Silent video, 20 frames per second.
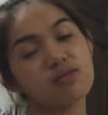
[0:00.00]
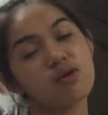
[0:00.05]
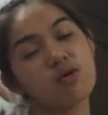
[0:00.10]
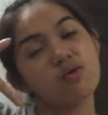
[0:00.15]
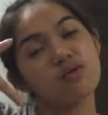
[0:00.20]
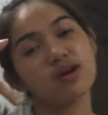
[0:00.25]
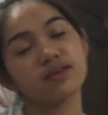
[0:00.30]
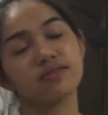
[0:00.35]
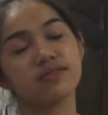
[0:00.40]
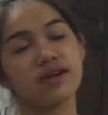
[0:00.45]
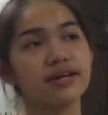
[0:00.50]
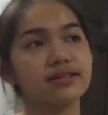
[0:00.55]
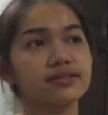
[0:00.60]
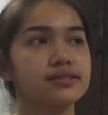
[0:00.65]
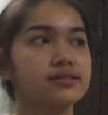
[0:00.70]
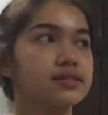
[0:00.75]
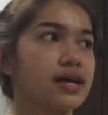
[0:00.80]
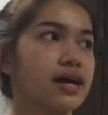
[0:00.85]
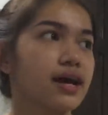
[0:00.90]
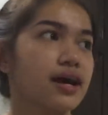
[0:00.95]
No
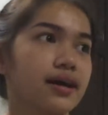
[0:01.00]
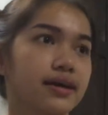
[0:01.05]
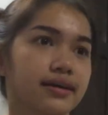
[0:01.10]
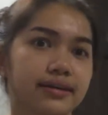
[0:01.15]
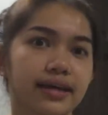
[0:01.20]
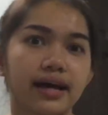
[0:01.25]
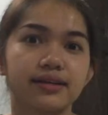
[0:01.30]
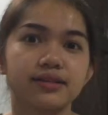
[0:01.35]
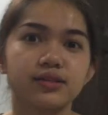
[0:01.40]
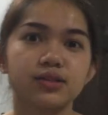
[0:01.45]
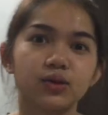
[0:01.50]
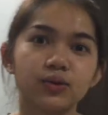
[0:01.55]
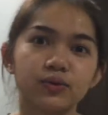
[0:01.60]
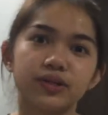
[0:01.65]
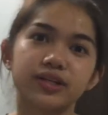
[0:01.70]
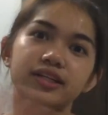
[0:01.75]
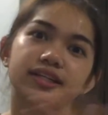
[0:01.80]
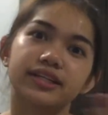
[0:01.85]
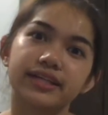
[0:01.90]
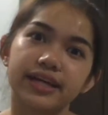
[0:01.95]
regrets. Yeah, so
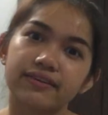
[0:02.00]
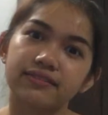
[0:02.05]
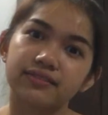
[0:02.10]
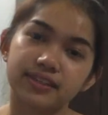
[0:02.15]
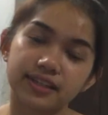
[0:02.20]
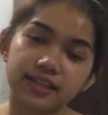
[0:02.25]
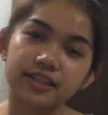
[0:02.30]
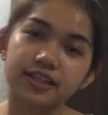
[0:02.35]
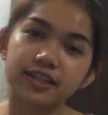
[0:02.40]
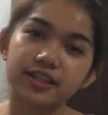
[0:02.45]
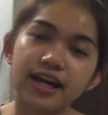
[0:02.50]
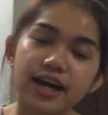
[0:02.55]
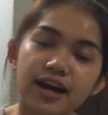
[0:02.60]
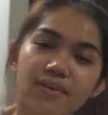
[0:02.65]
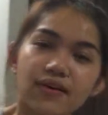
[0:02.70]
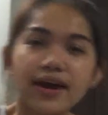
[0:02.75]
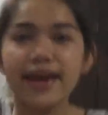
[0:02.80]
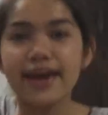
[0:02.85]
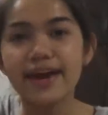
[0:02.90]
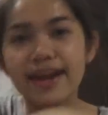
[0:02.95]
we're gonna have dinner
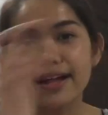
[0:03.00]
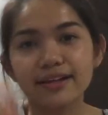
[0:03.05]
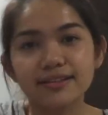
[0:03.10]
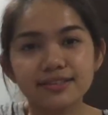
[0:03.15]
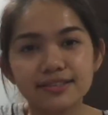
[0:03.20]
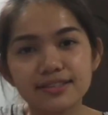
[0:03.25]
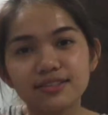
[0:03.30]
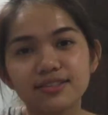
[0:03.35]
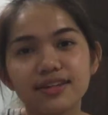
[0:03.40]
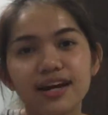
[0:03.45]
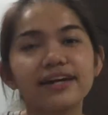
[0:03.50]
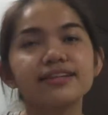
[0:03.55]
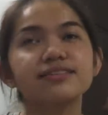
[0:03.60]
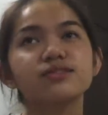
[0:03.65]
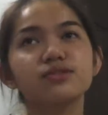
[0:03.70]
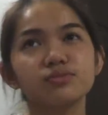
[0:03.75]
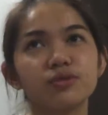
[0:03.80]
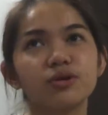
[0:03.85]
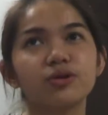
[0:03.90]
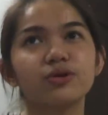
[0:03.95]
now and I'll see you guys
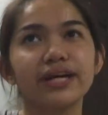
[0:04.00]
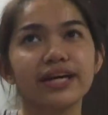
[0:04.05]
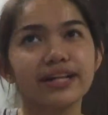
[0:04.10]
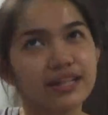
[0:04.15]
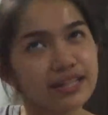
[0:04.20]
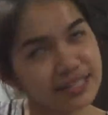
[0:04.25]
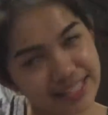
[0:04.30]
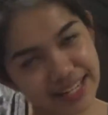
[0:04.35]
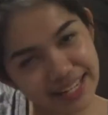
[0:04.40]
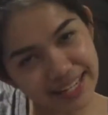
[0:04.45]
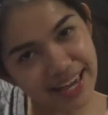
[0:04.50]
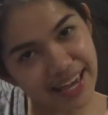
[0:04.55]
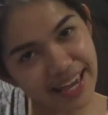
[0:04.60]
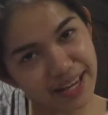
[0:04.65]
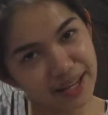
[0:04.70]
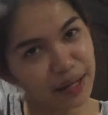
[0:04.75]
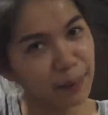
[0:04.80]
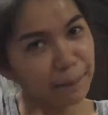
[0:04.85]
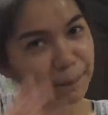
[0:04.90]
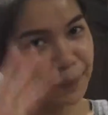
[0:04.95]
tomorrow and on
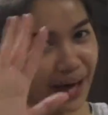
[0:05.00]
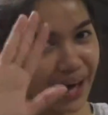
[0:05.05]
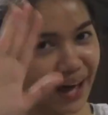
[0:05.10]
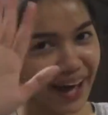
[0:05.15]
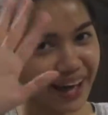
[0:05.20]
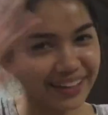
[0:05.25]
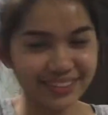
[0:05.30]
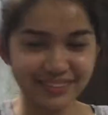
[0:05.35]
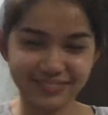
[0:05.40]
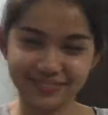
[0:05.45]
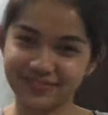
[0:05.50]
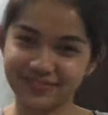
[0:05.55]
Sunday. Bye.